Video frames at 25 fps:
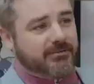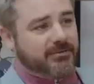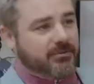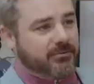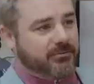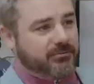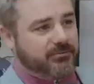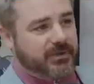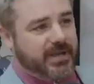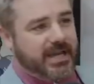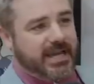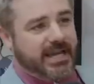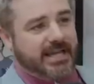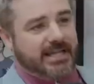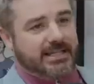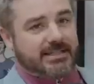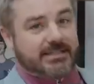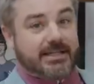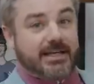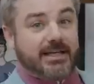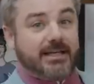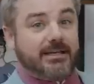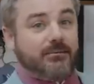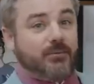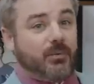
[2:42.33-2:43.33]
of the
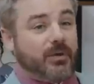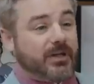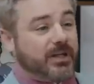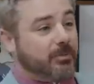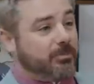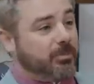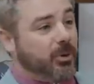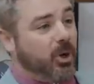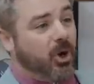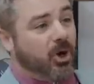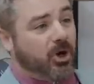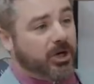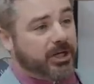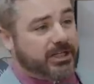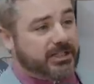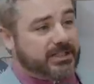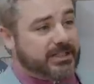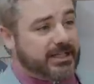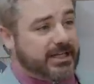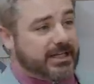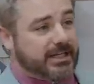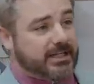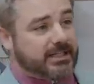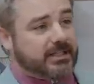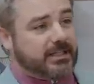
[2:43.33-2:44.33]
fans on like a party
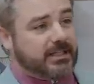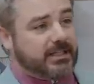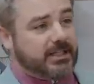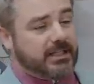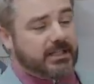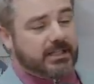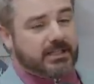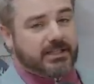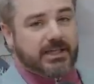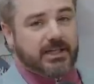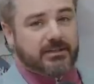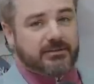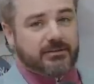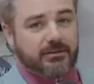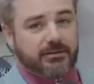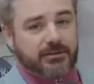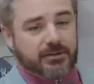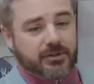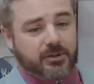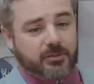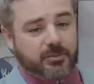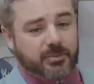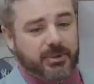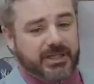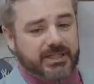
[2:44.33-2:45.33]
deck down the
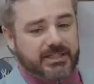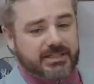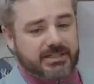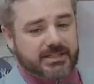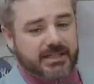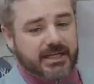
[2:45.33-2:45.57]
third base